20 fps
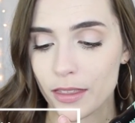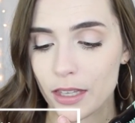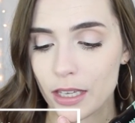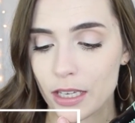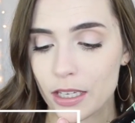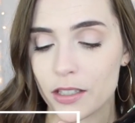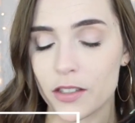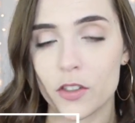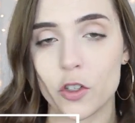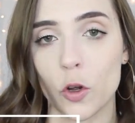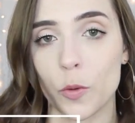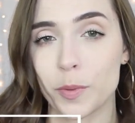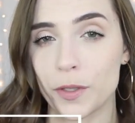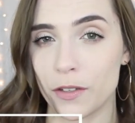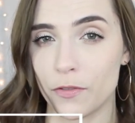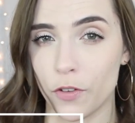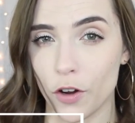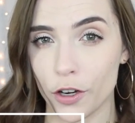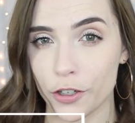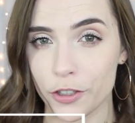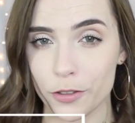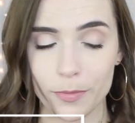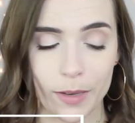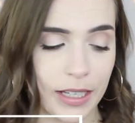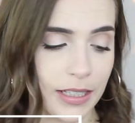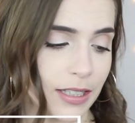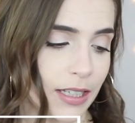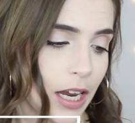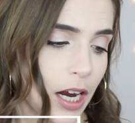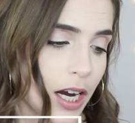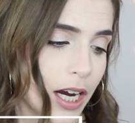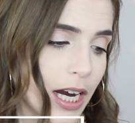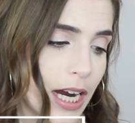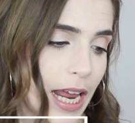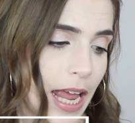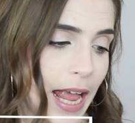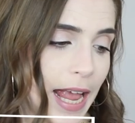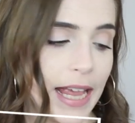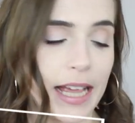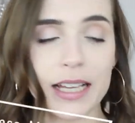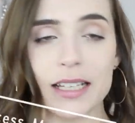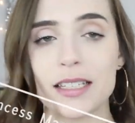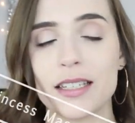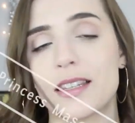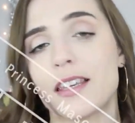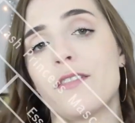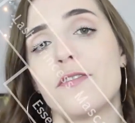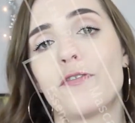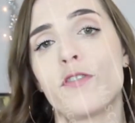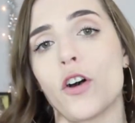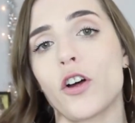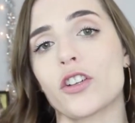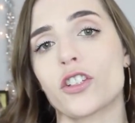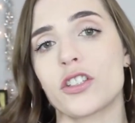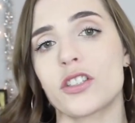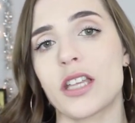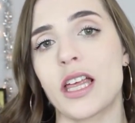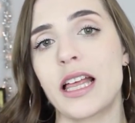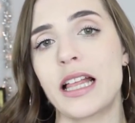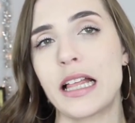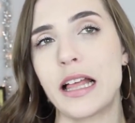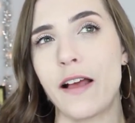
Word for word: the Sculpted Volume Mascara and the False